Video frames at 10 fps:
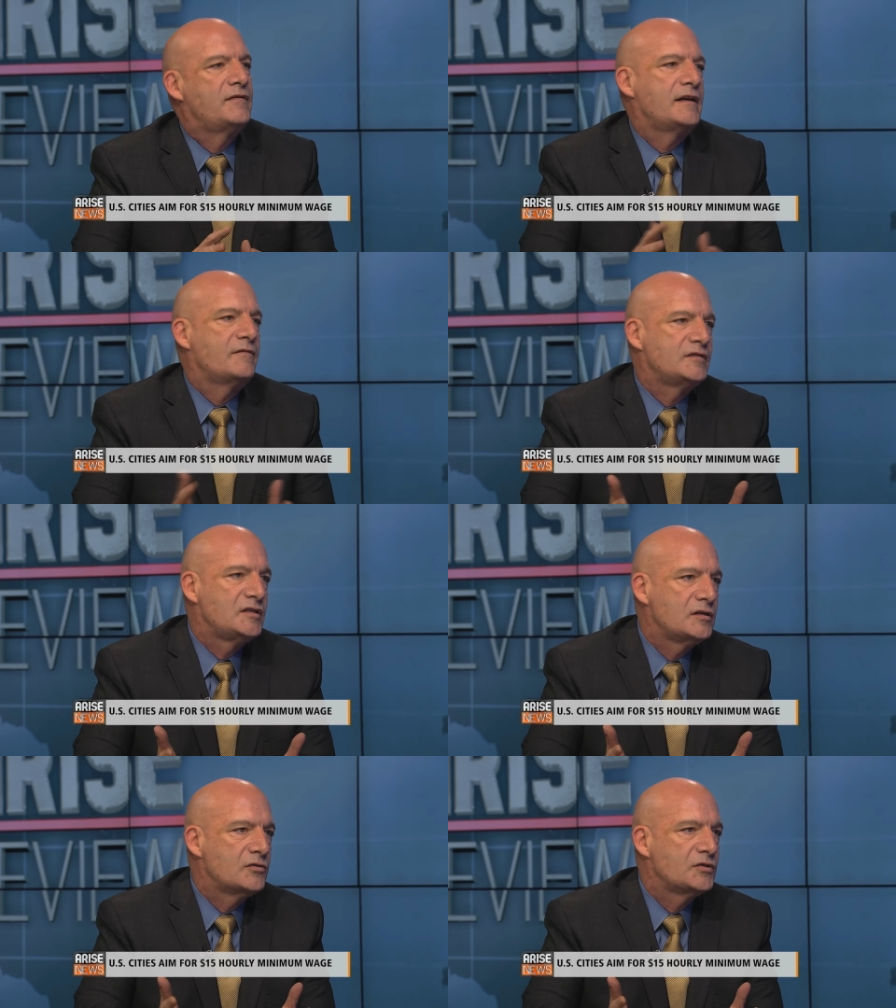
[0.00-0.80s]
They have a
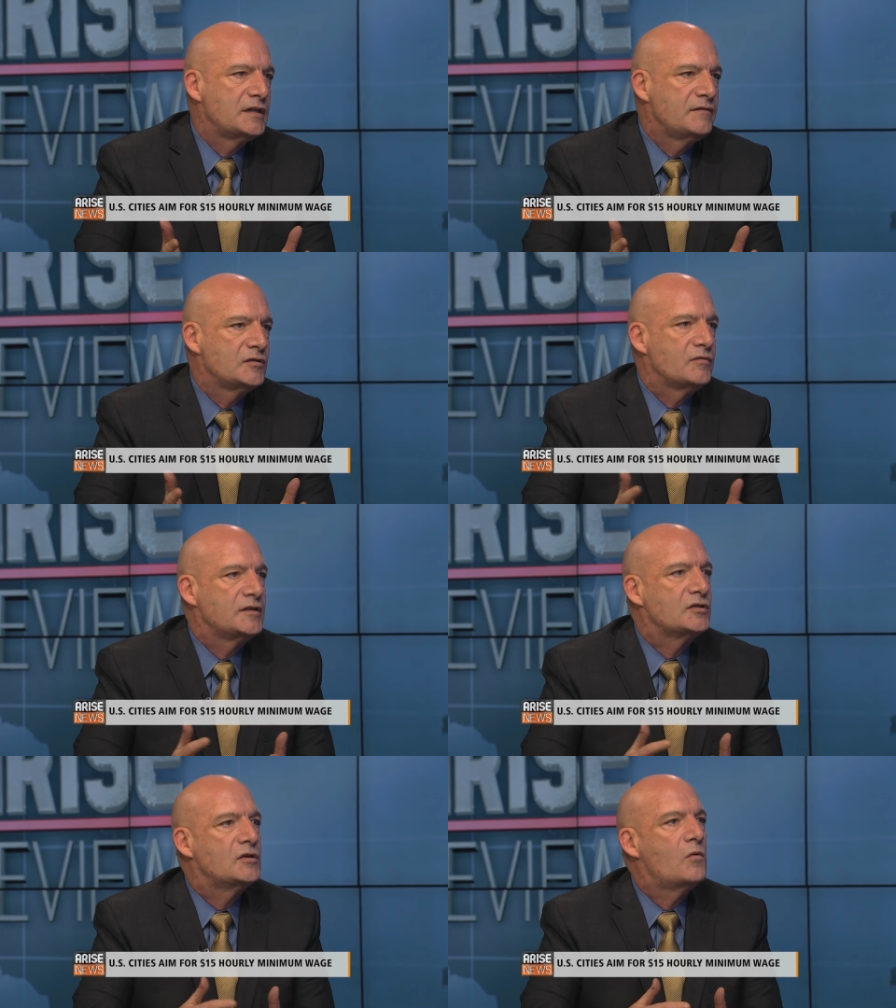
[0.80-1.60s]
zero savings
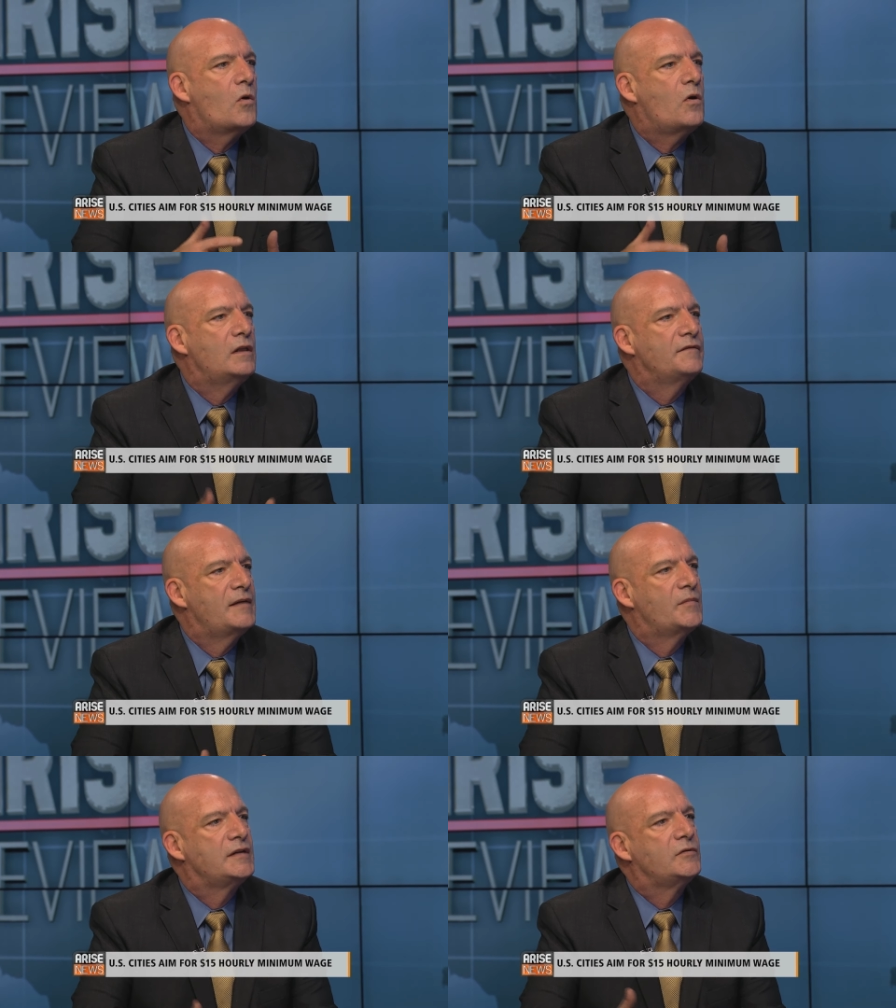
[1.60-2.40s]
rate, so all of
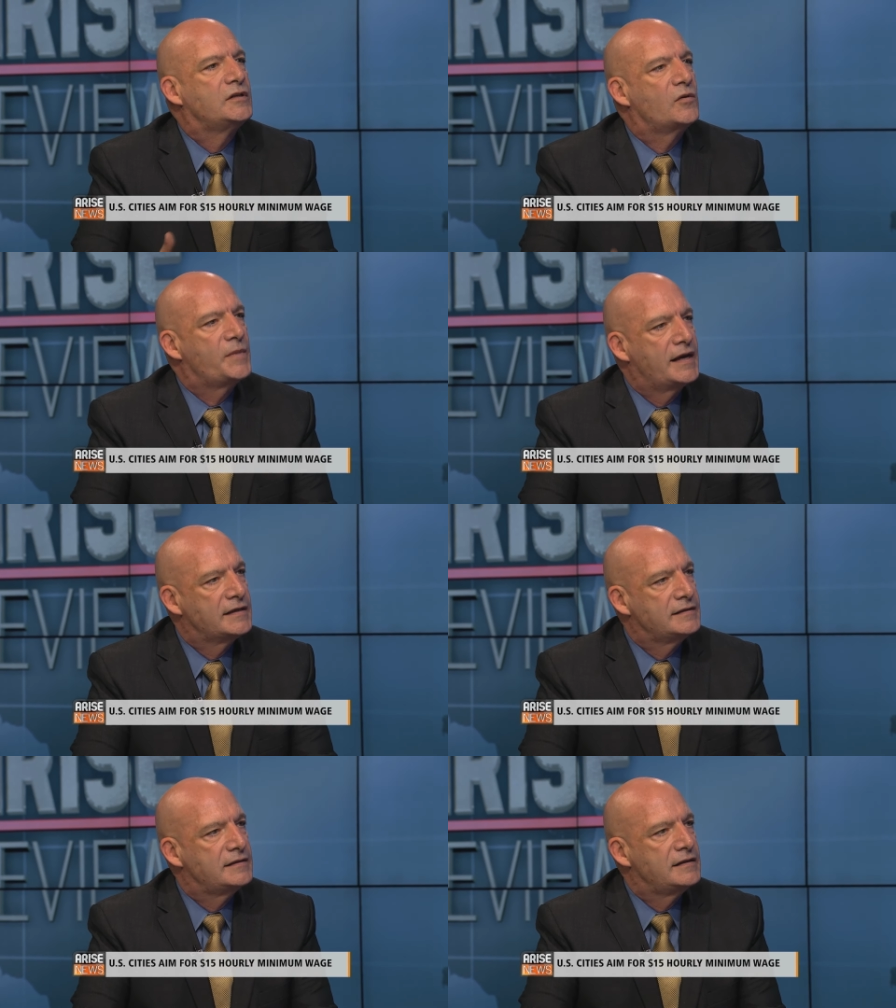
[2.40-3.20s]
that money would go back
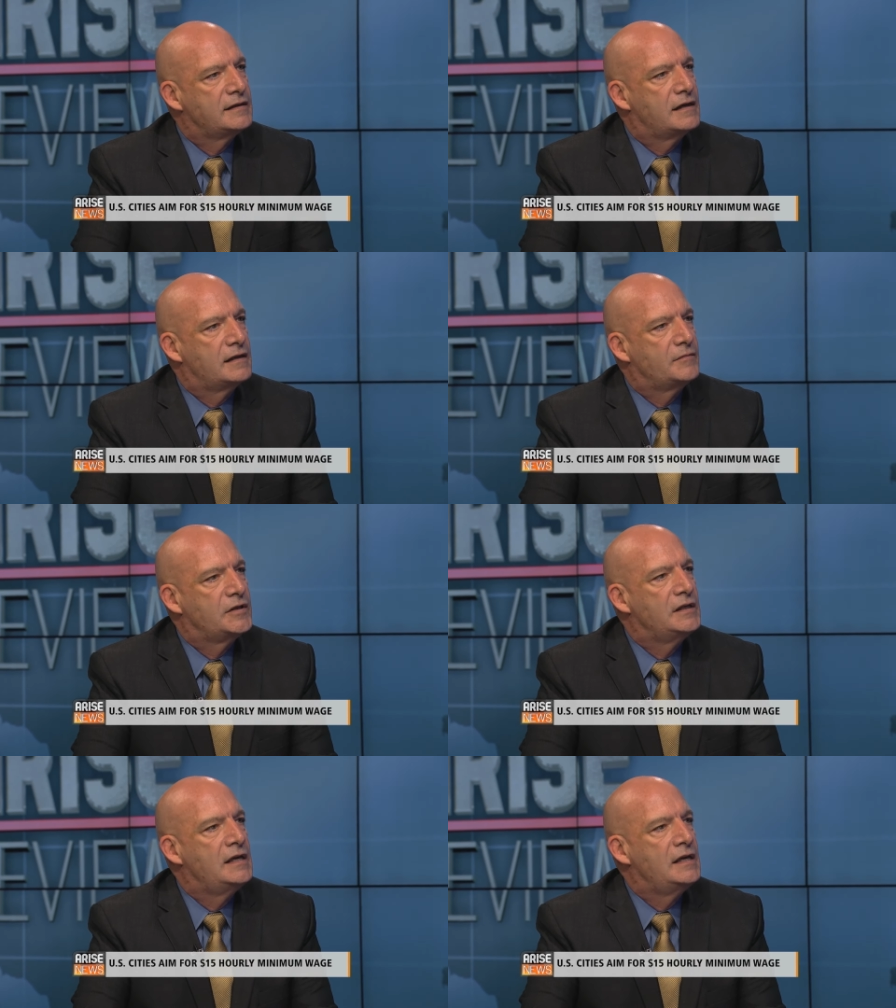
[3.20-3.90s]
into the economy.